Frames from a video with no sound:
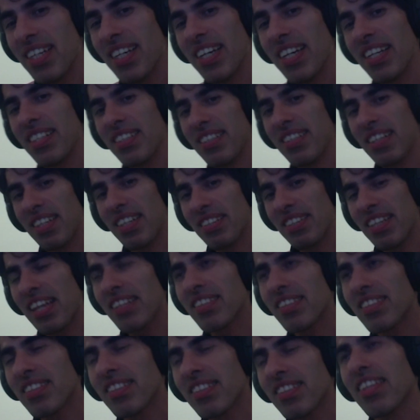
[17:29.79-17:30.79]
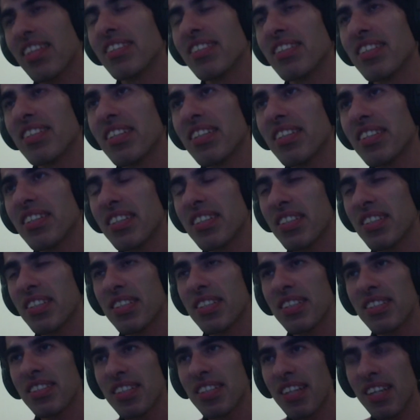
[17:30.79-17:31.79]
And that's, I think,
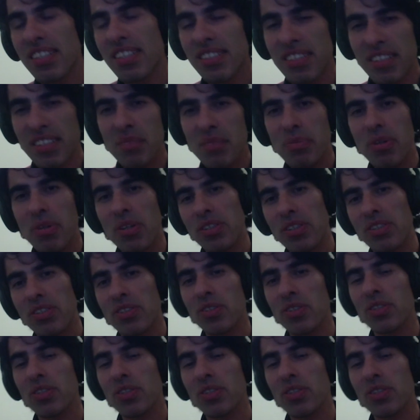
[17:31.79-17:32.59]
the nice thing about it.